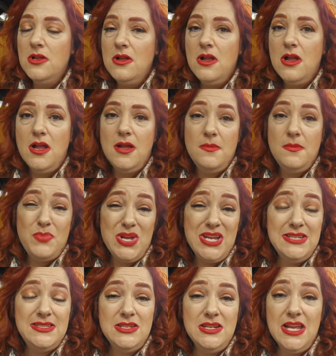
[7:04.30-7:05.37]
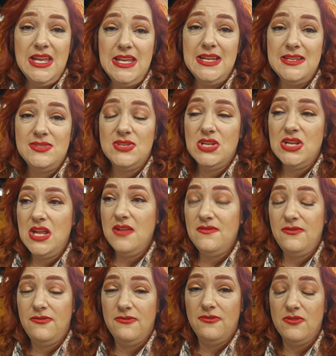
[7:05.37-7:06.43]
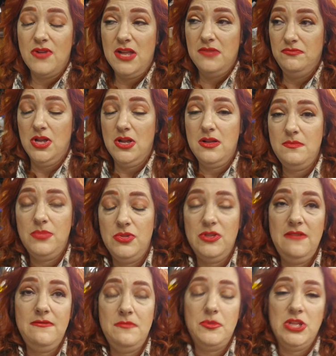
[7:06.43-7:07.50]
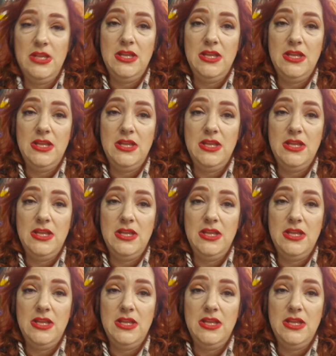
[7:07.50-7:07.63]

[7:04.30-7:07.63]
By tonight, he's going to have, unbelievably,